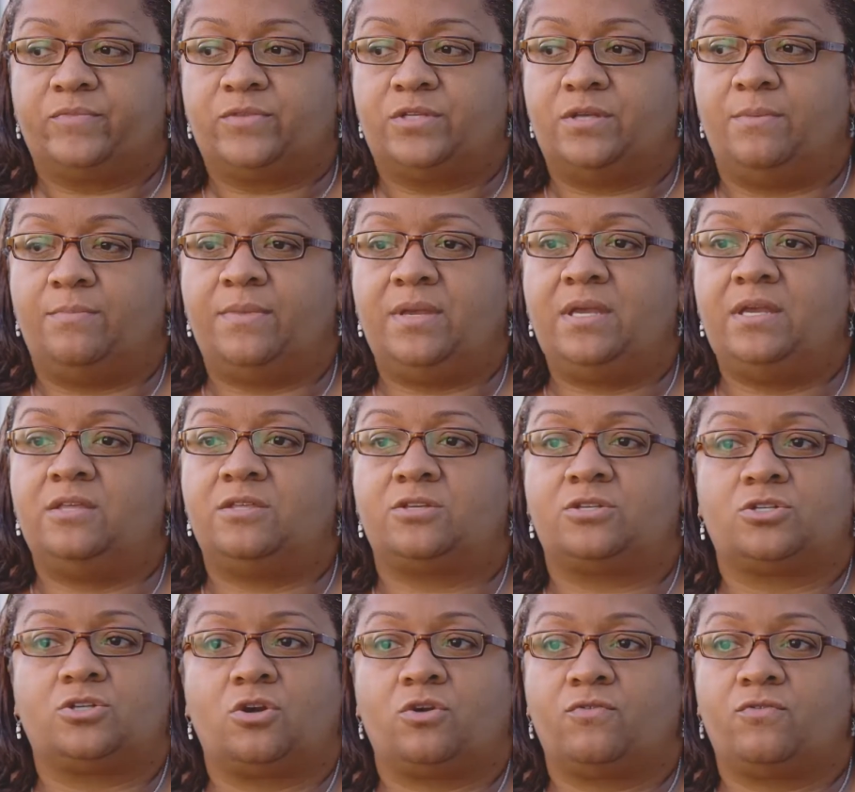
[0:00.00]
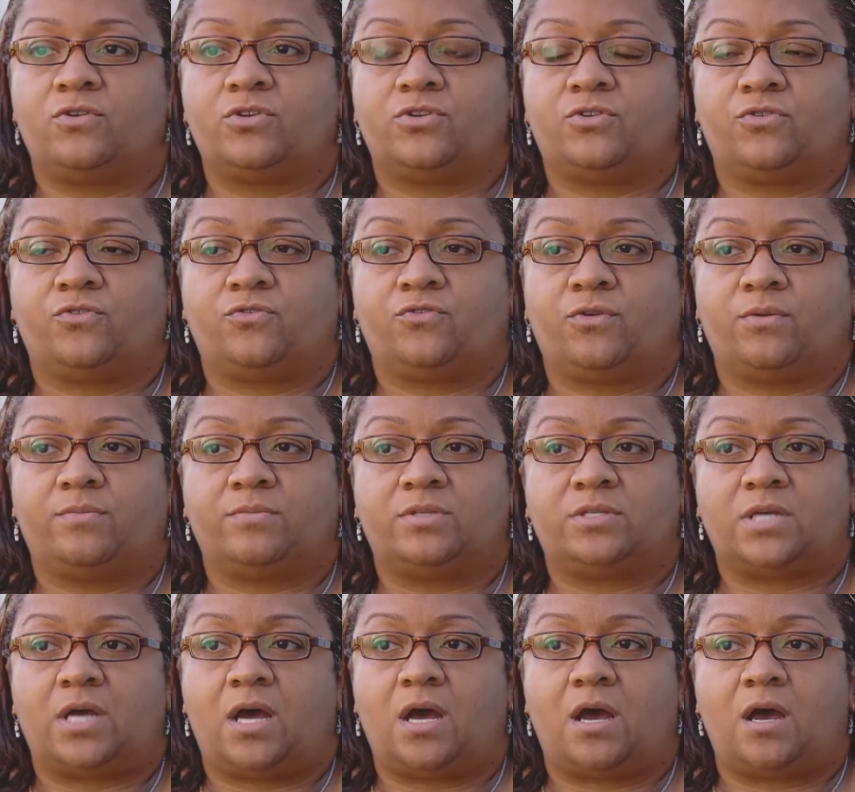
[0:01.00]
To me, the service from
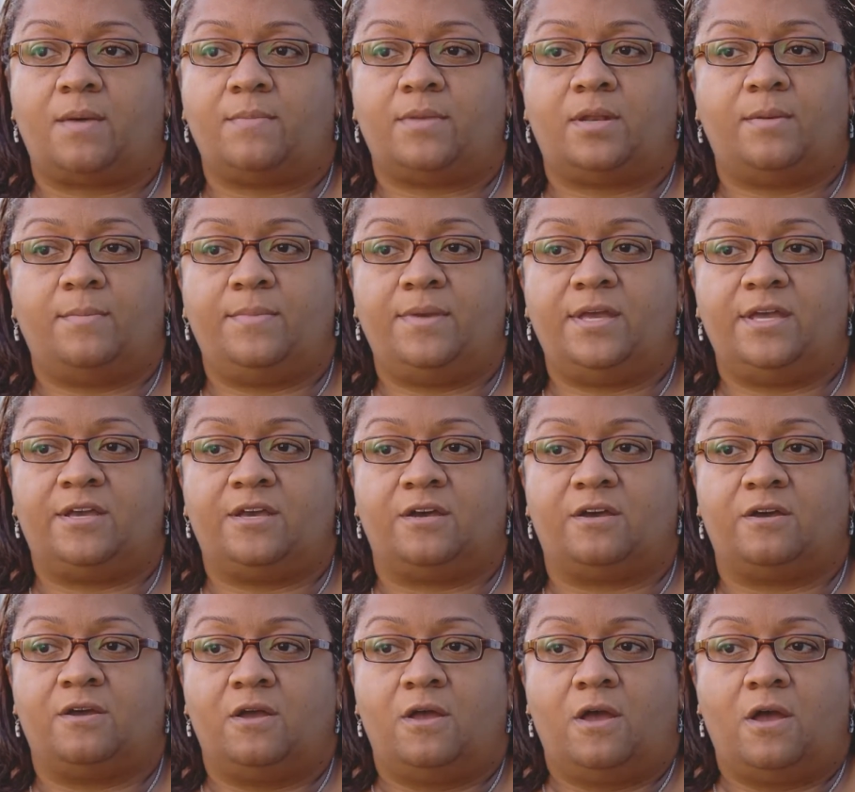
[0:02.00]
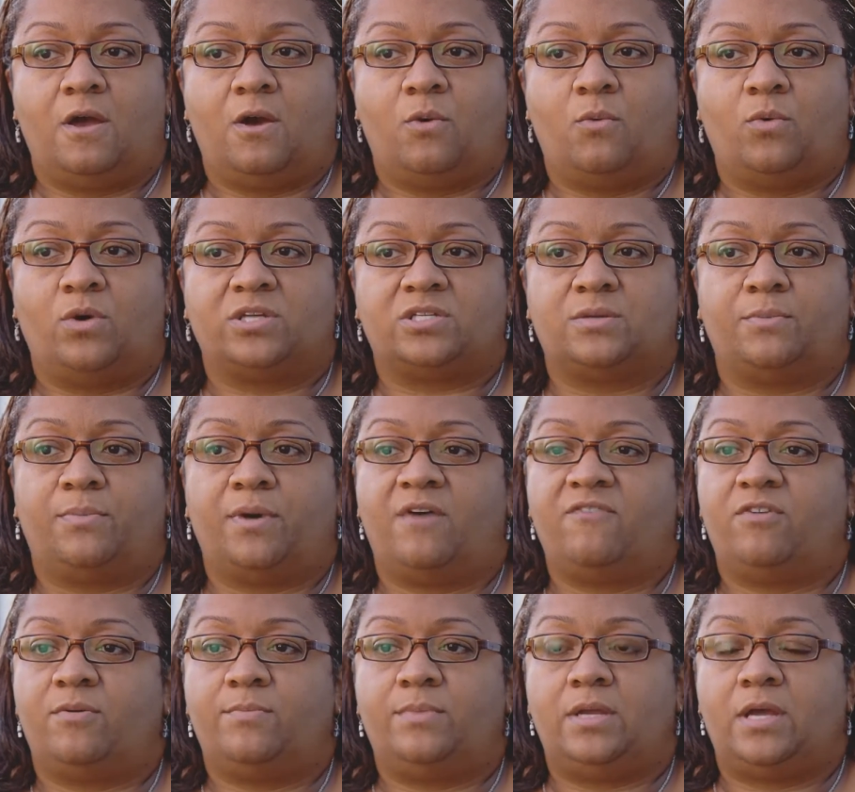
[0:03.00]
Tom and Amica was
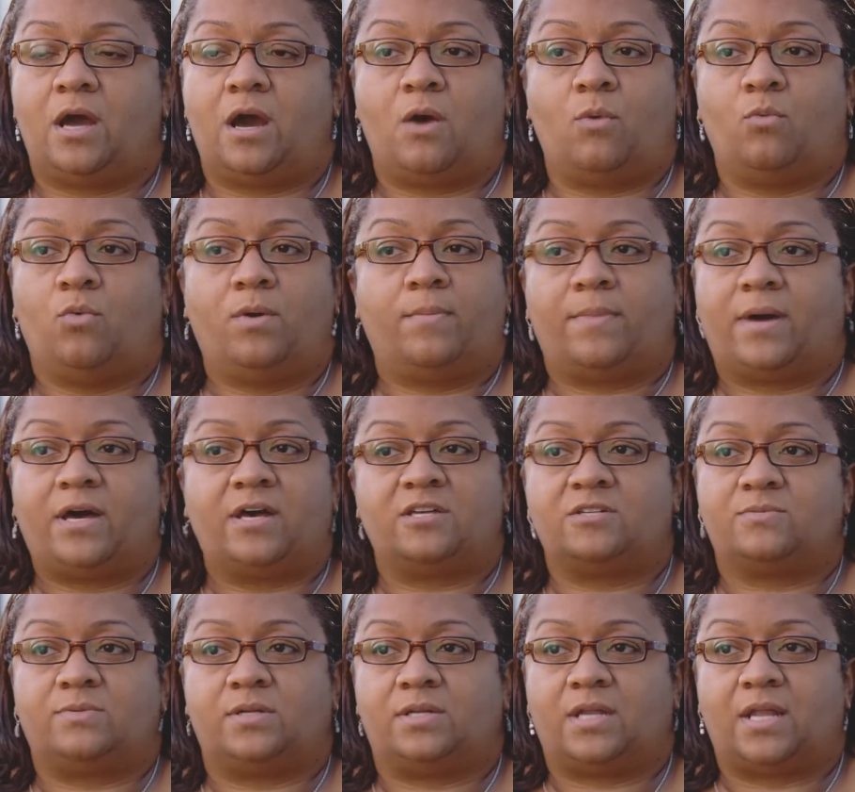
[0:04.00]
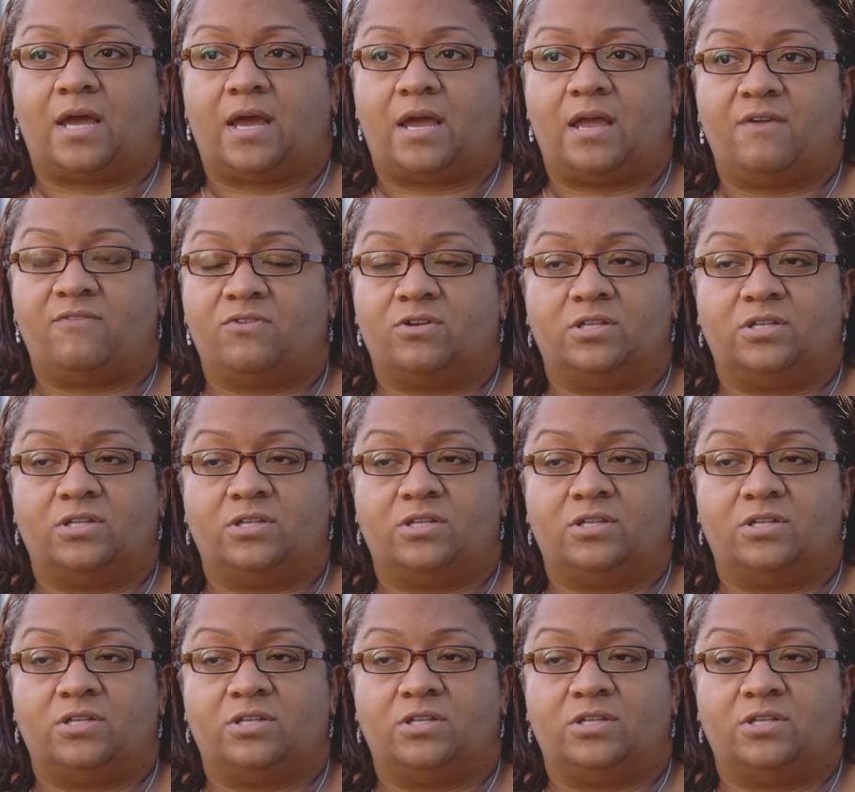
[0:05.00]
above and beyond what my husband and I ever